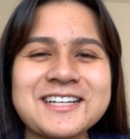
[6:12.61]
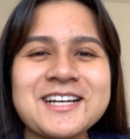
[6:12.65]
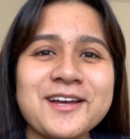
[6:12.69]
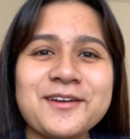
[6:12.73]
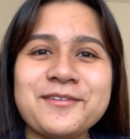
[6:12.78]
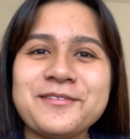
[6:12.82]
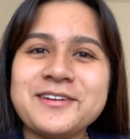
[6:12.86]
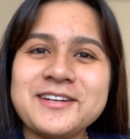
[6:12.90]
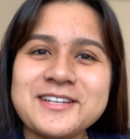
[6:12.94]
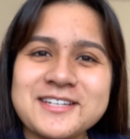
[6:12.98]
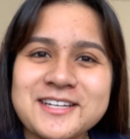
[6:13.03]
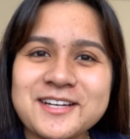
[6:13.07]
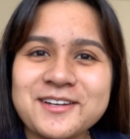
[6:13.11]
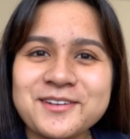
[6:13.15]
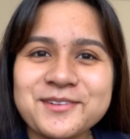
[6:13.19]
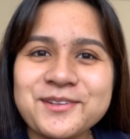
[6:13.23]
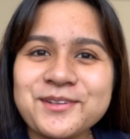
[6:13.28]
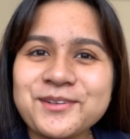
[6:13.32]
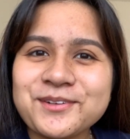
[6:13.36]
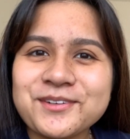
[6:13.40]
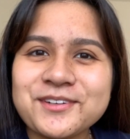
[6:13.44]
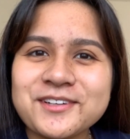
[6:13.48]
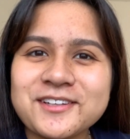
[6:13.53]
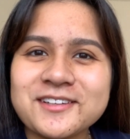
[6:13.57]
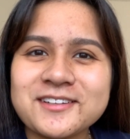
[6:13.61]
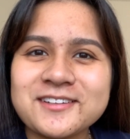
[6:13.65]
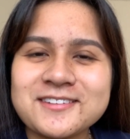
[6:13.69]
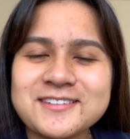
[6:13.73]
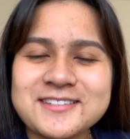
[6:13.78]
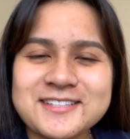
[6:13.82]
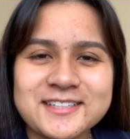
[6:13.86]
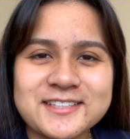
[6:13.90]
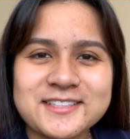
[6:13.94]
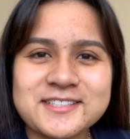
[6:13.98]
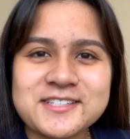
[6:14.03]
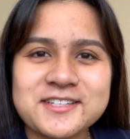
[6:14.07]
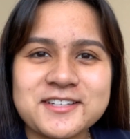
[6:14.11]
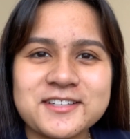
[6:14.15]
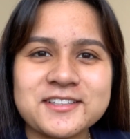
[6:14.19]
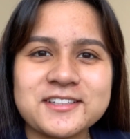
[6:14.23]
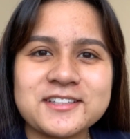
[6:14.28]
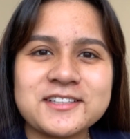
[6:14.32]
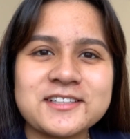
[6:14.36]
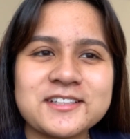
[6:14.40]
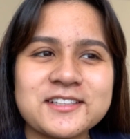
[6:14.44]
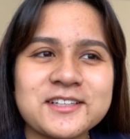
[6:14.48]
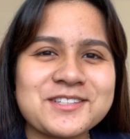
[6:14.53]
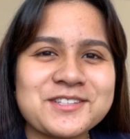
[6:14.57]
I re-downloaded TikTok
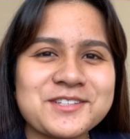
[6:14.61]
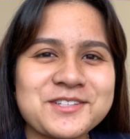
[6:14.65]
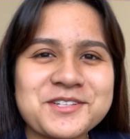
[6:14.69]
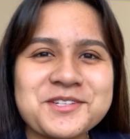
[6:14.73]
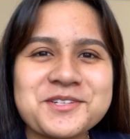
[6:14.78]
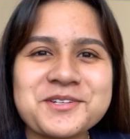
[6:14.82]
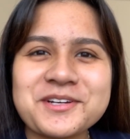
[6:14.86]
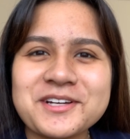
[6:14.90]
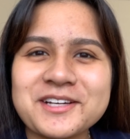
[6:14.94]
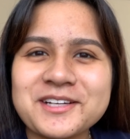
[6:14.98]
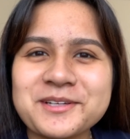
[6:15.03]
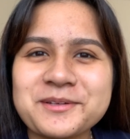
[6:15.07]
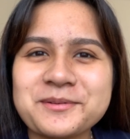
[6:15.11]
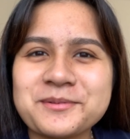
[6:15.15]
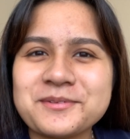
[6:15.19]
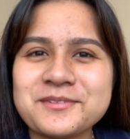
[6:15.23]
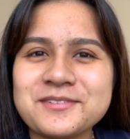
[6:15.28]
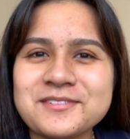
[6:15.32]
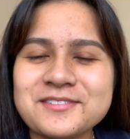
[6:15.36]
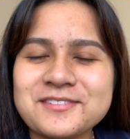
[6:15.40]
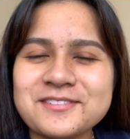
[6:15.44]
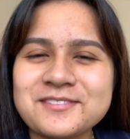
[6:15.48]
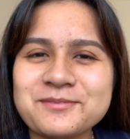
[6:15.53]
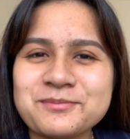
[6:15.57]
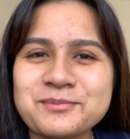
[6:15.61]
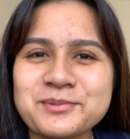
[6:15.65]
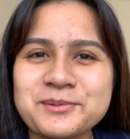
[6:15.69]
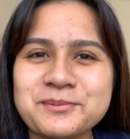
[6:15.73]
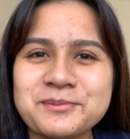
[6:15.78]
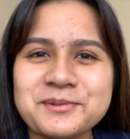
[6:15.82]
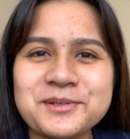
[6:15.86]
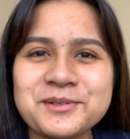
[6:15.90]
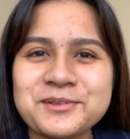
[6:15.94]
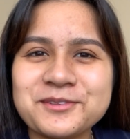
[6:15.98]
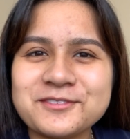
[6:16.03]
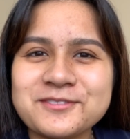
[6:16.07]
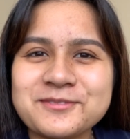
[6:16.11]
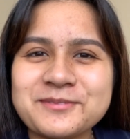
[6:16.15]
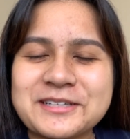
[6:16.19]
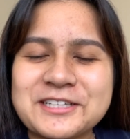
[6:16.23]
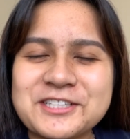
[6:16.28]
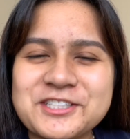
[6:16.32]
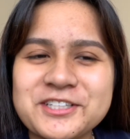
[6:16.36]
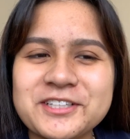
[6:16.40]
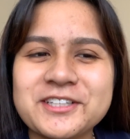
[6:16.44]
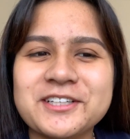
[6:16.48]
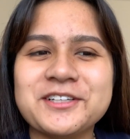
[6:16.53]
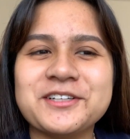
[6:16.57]
just so I could promote my
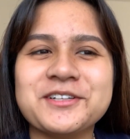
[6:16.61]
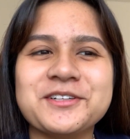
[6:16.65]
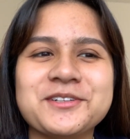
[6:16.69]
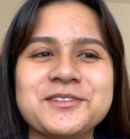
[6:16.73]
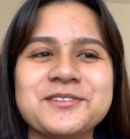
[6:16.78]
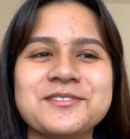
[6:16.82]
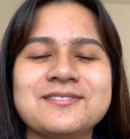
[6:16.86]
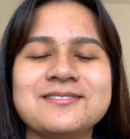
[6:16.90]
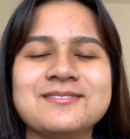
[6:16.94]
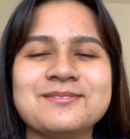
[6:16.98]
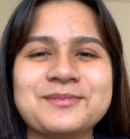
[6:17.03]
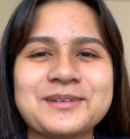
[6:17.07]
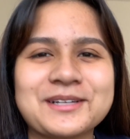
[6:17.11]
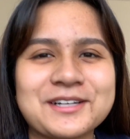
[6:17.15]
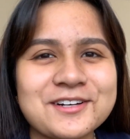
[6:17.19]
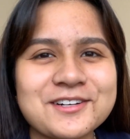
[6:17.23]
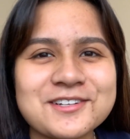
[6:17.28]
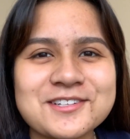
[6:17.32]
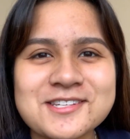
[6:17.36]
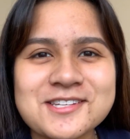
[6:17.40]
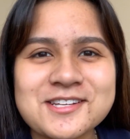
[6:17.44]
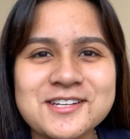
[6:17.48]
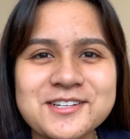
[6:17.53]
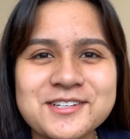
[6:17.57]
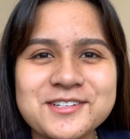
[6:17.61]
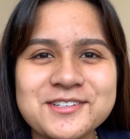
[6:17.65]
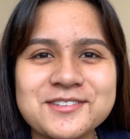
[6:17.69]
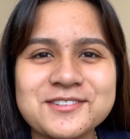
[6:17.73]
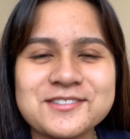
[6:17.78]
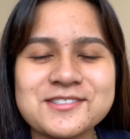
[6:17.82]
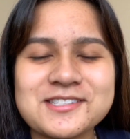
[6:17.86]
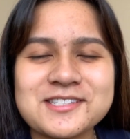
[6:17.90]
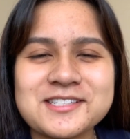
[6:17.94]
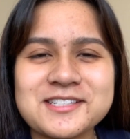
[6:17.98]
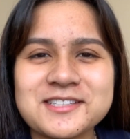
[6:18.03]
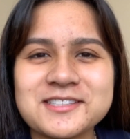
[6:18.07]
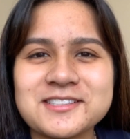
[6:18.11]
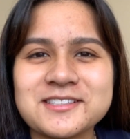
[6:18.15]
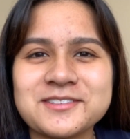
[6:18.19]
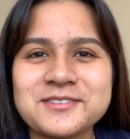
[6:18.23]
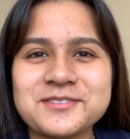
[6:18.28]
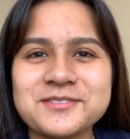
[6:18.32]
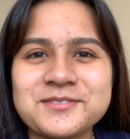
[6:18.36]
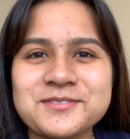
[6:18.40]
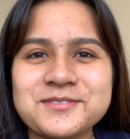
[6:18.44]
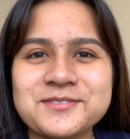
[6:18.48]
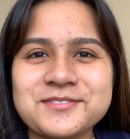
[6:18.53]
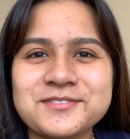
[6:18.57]
channel, but also to,
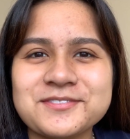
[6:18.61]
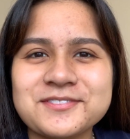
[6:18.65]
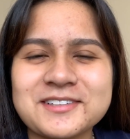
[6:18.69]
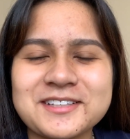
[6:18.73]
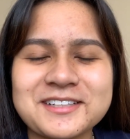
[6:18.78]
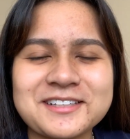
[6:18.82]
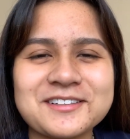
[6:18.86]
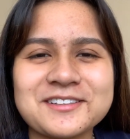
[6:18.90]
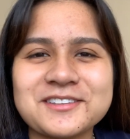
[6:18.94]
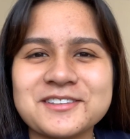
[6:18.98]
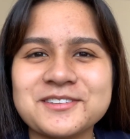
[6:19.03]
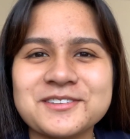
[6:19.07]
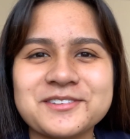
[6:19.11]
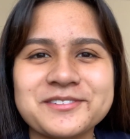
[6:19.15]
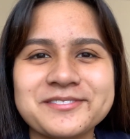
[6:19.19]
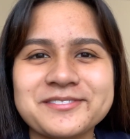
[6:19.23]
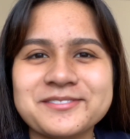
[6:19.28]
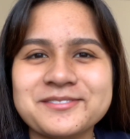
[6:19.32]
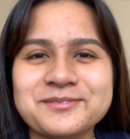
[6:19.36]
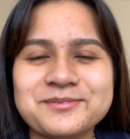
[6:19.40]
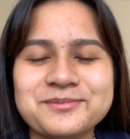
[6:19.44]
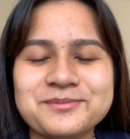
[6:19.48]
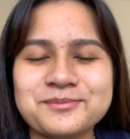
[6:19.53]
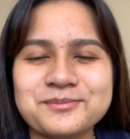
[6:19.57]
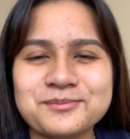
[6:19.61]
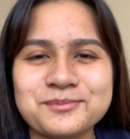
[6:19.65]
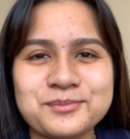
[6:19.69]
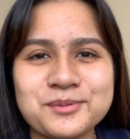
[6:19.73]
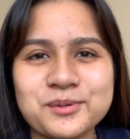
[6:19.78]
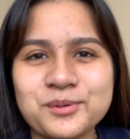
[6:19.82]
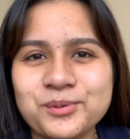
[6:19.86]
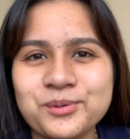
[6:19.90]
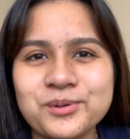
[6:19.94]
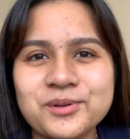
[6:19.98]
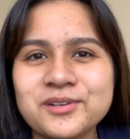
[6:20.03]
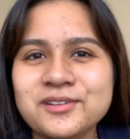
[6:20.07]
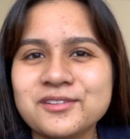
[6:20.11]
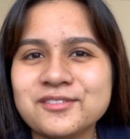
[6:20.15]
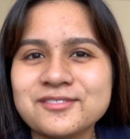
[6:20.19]
I don't know, bool